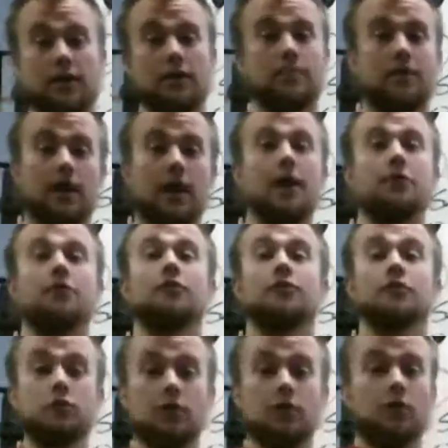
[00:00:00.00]
it, but I don't know
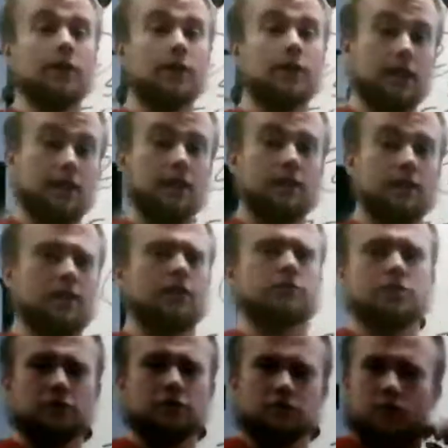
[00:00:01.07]
if you know where to get it. You know,
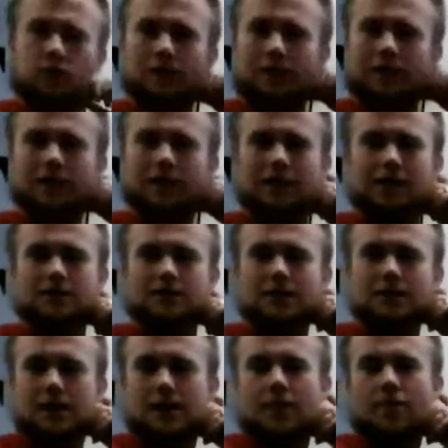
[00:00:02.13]
so there's so many things
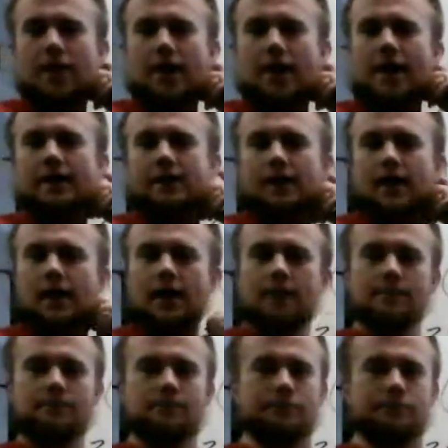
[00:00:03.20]
that
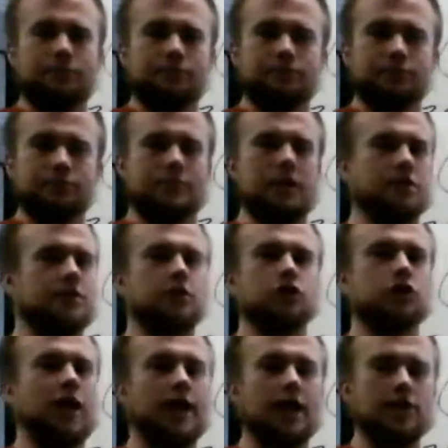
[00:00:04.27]
to
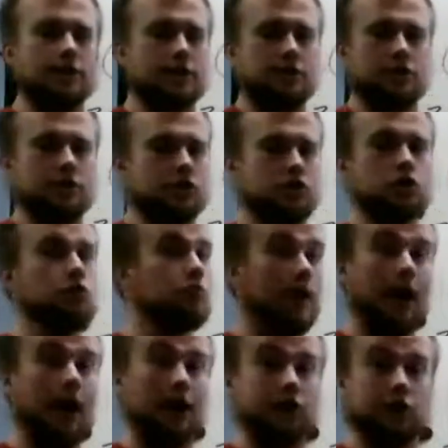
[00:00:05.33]
change that it's just too
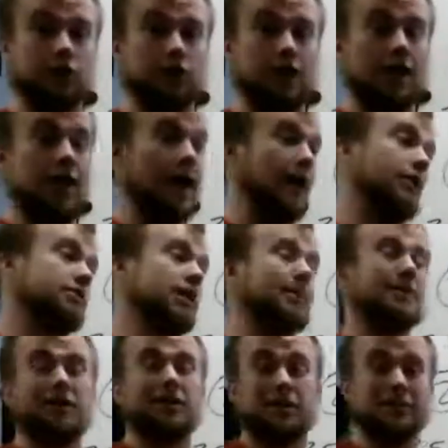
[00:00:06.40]
much. And on top of
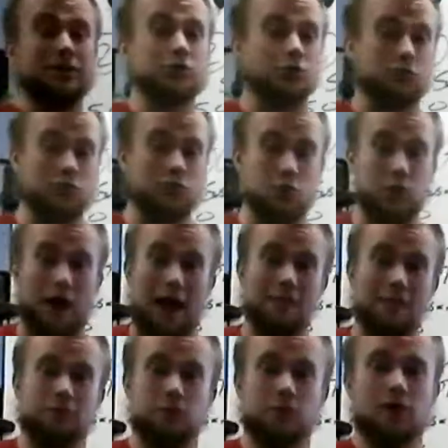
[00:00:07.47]
that, you can be sore as
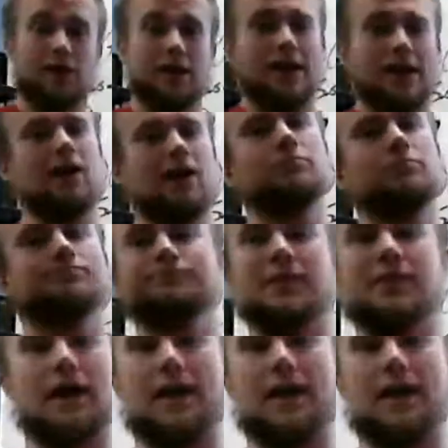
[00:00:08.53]
crap from working out. Not going to